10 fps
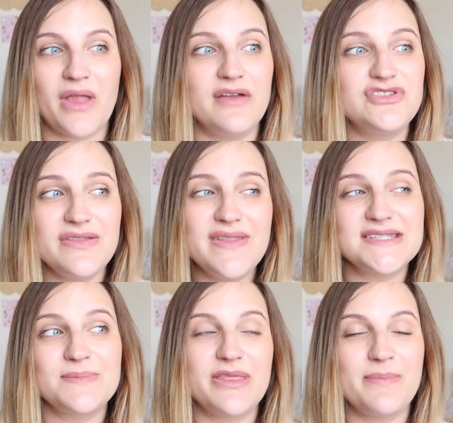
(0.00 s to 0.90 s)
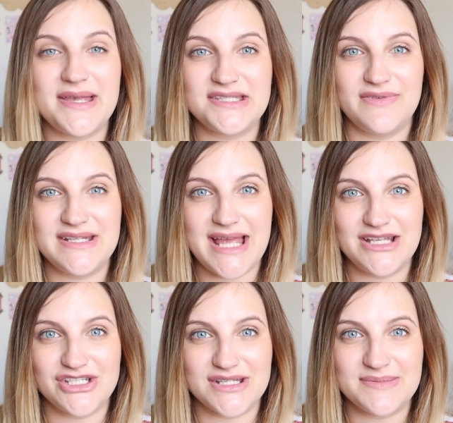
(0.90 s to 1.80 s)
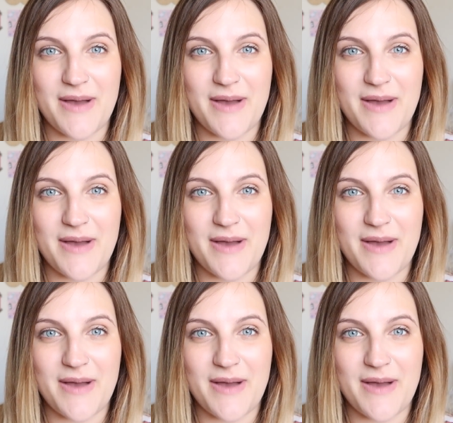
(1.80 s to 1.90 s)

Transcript: I've done this with the best of intentions,